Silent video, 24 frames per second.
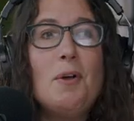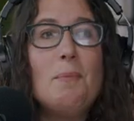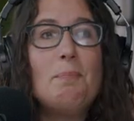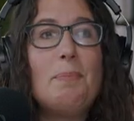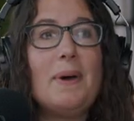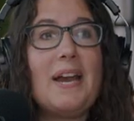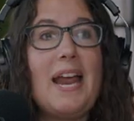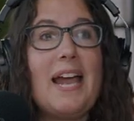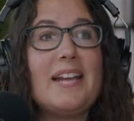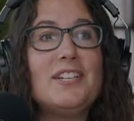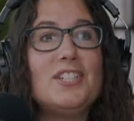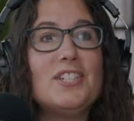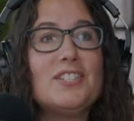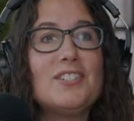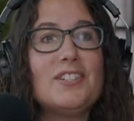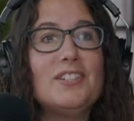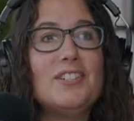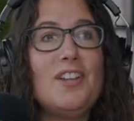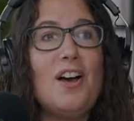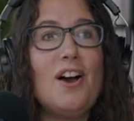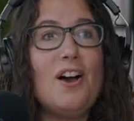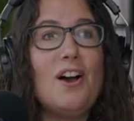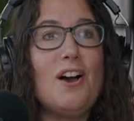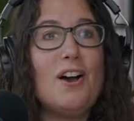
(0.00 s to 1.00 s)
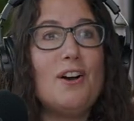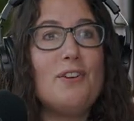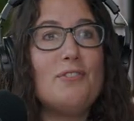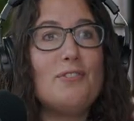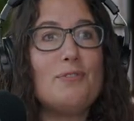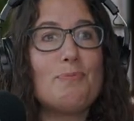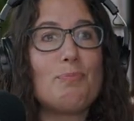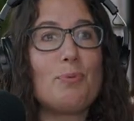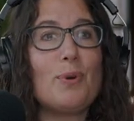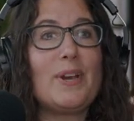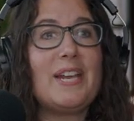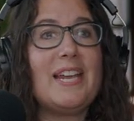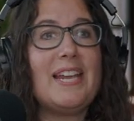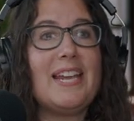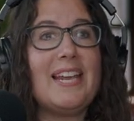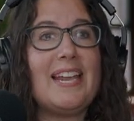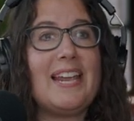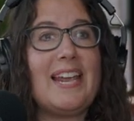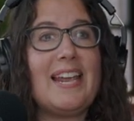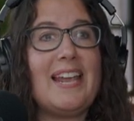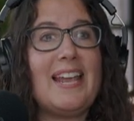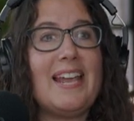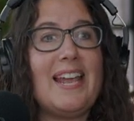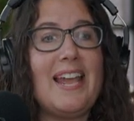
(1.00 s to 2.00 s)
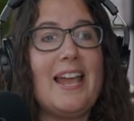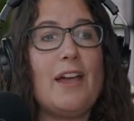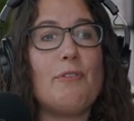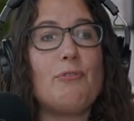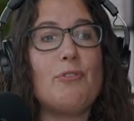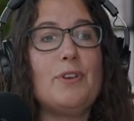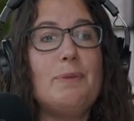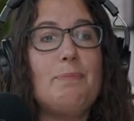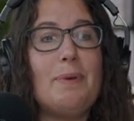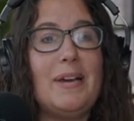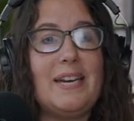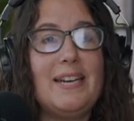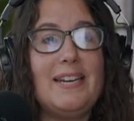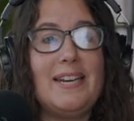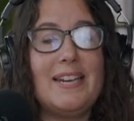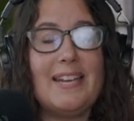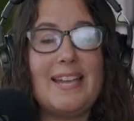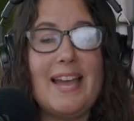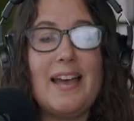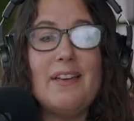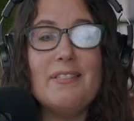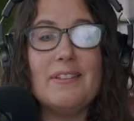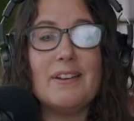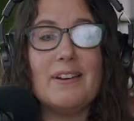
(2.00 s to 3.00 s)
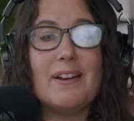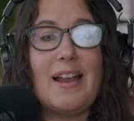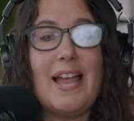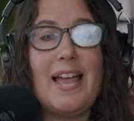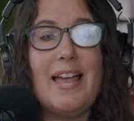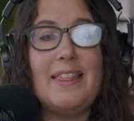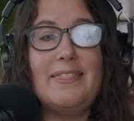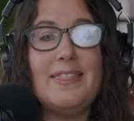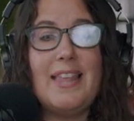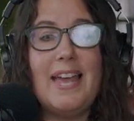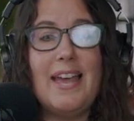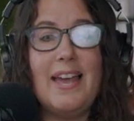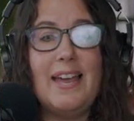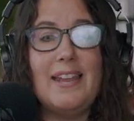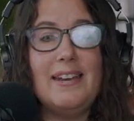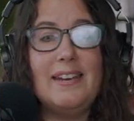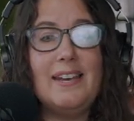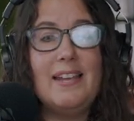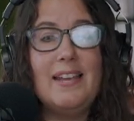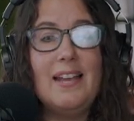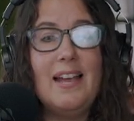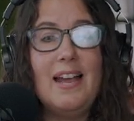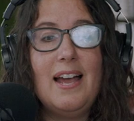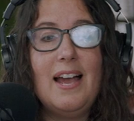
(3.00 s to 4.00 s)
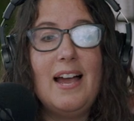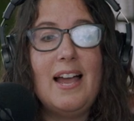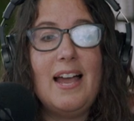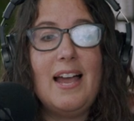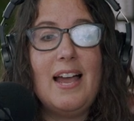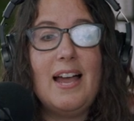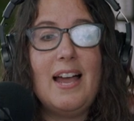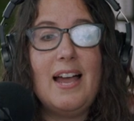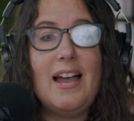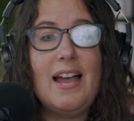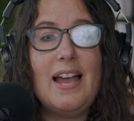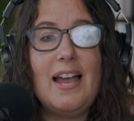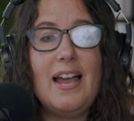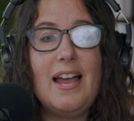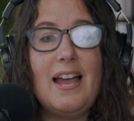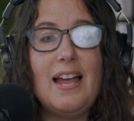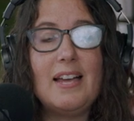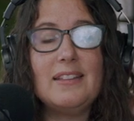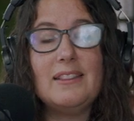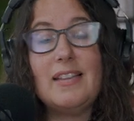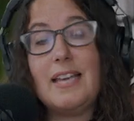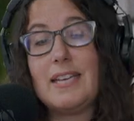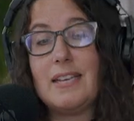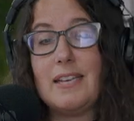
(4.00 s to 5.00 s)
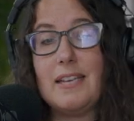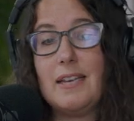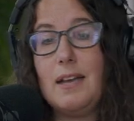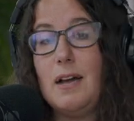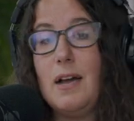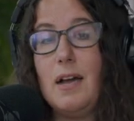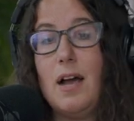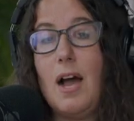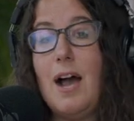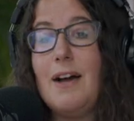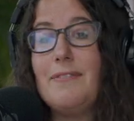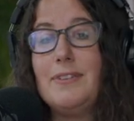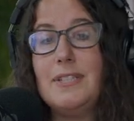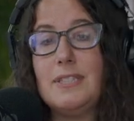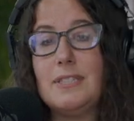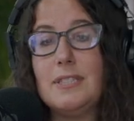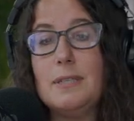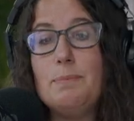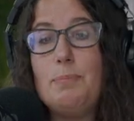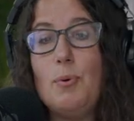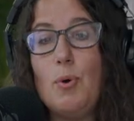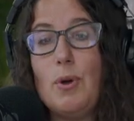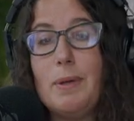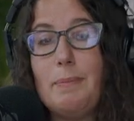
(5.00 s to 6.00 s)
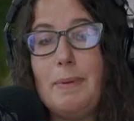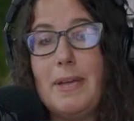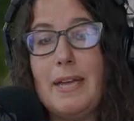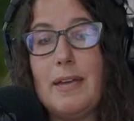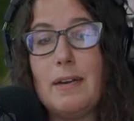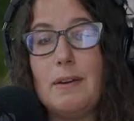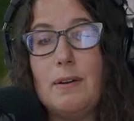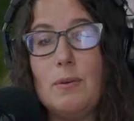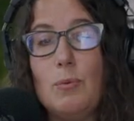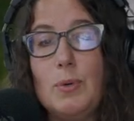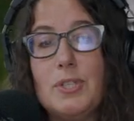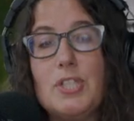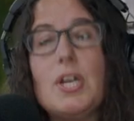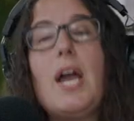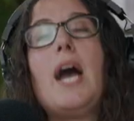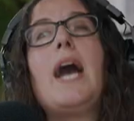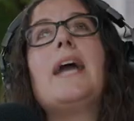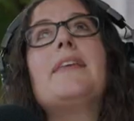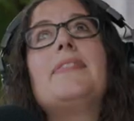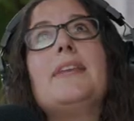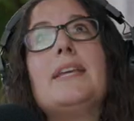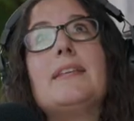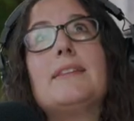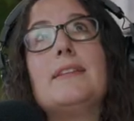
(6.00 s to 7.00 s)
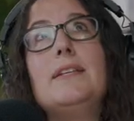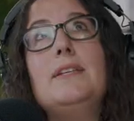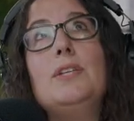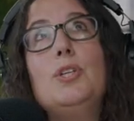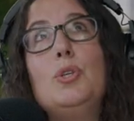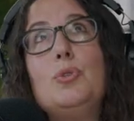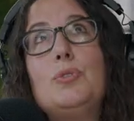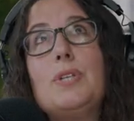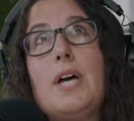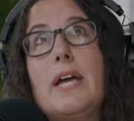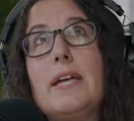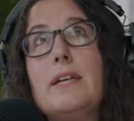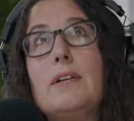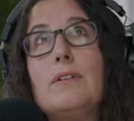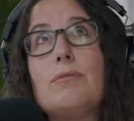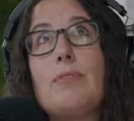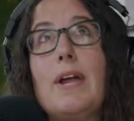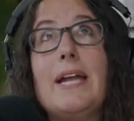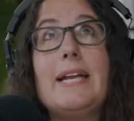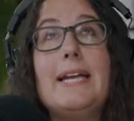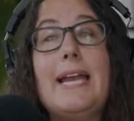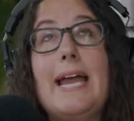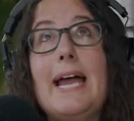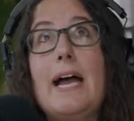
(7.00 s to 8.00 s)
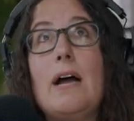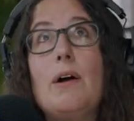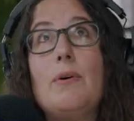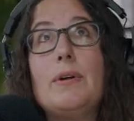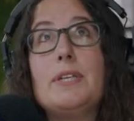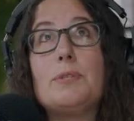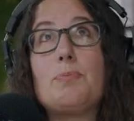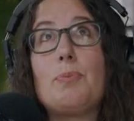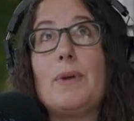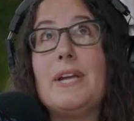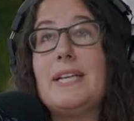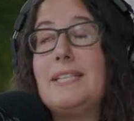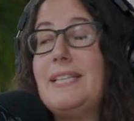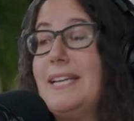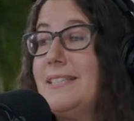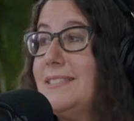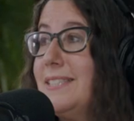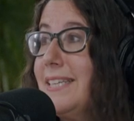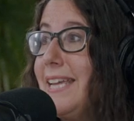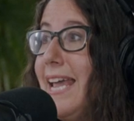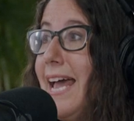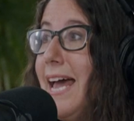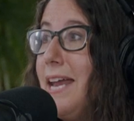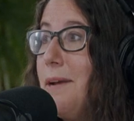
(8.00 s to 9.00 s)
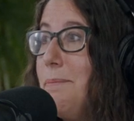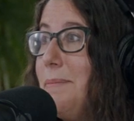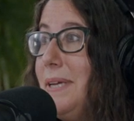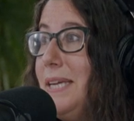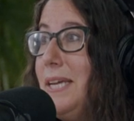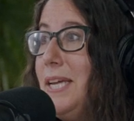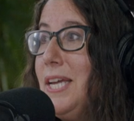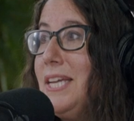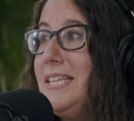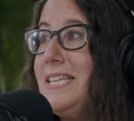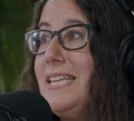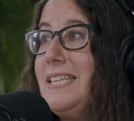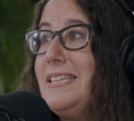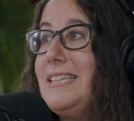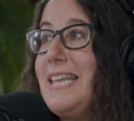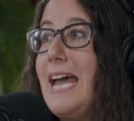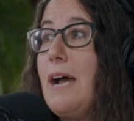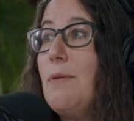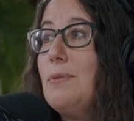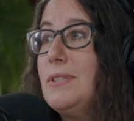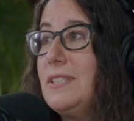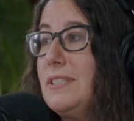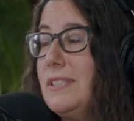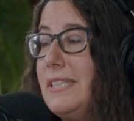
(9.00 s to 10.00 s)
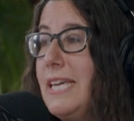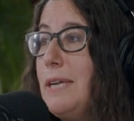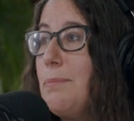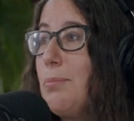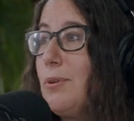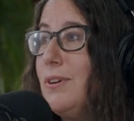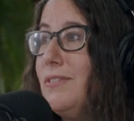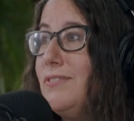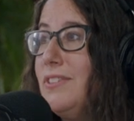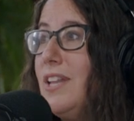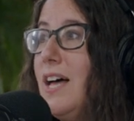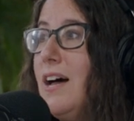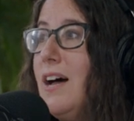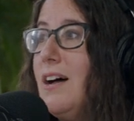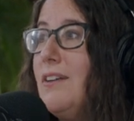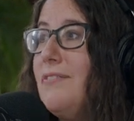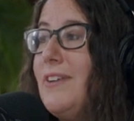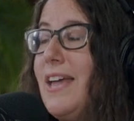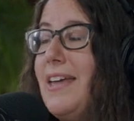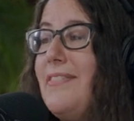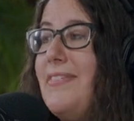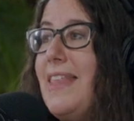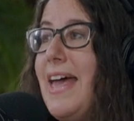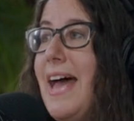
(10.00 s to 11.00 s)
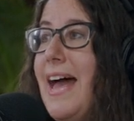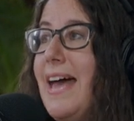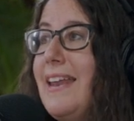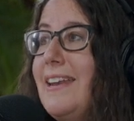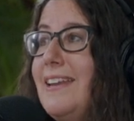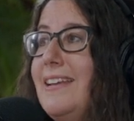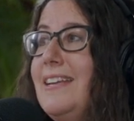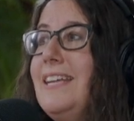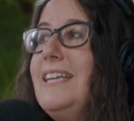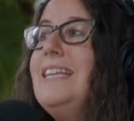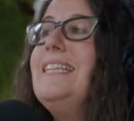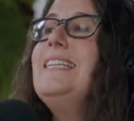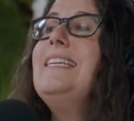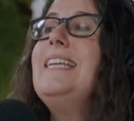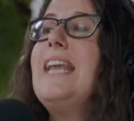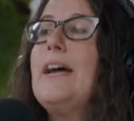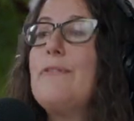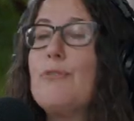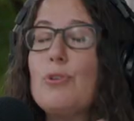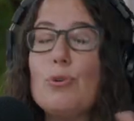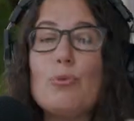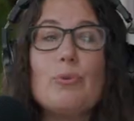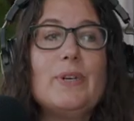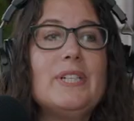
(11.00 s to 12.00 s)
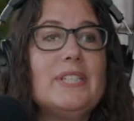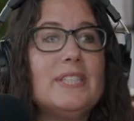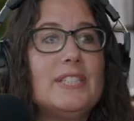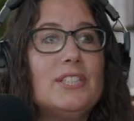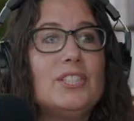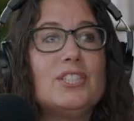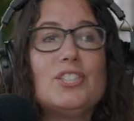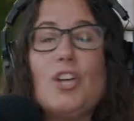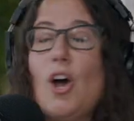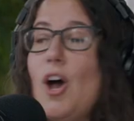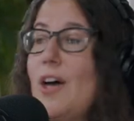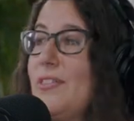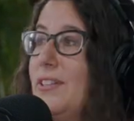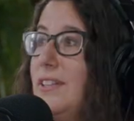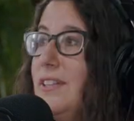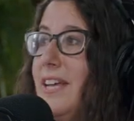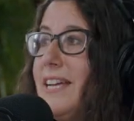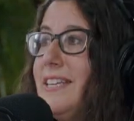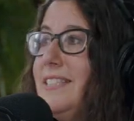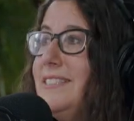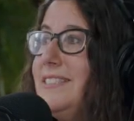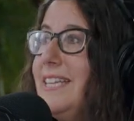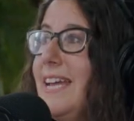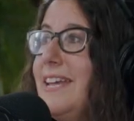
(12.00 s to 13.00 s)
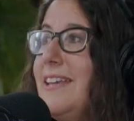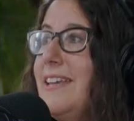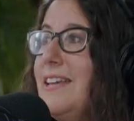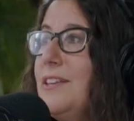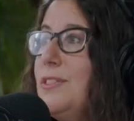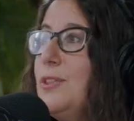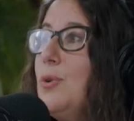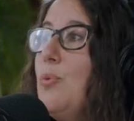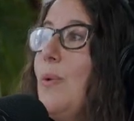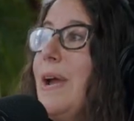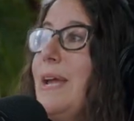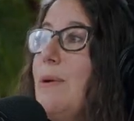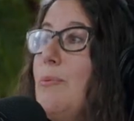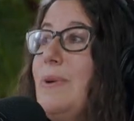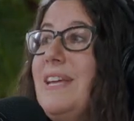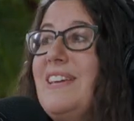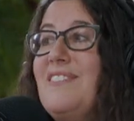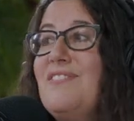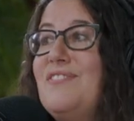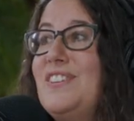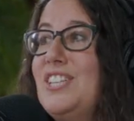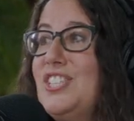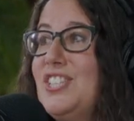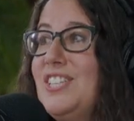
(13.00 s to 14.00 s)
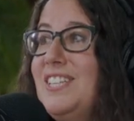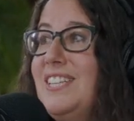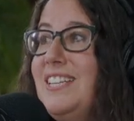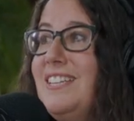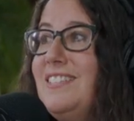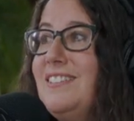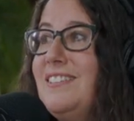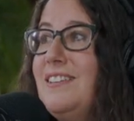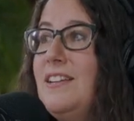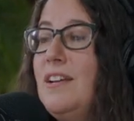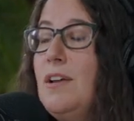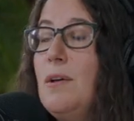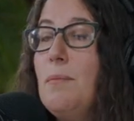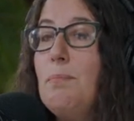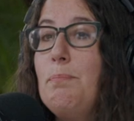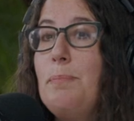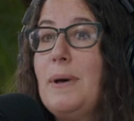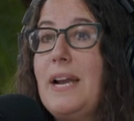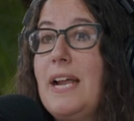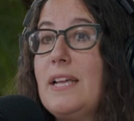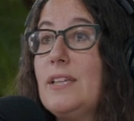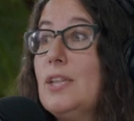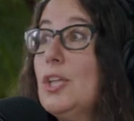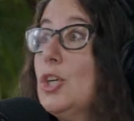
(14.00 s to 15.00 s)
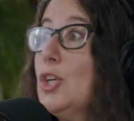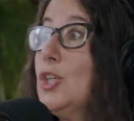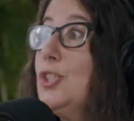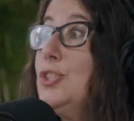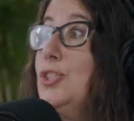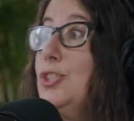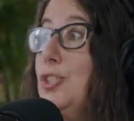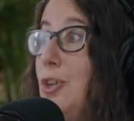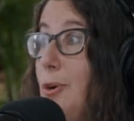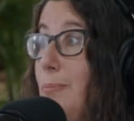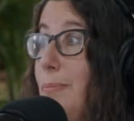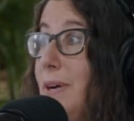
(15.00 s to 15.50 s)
But I just love bringing everybody together and then, like, obviously boy band which i think the new title right now is breakdance academy it, that was a labor of love and that never really saw the light of day the way we envisioned it but i learned so